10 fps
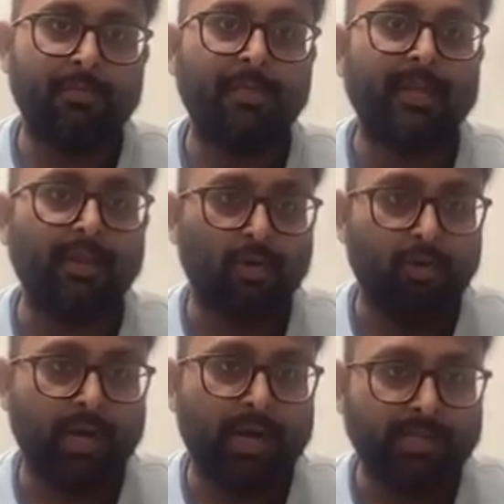ki be
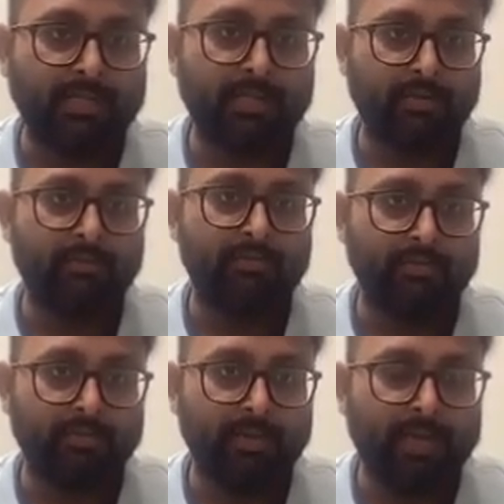as
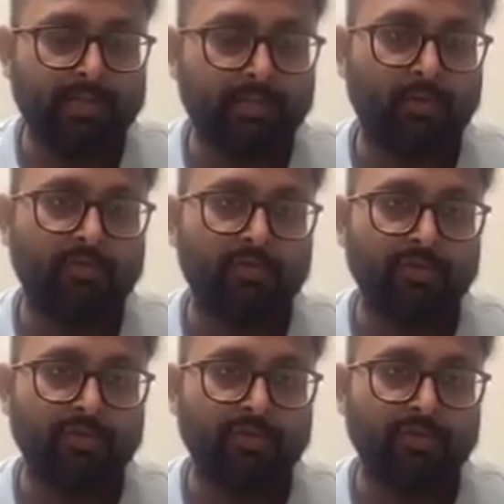less on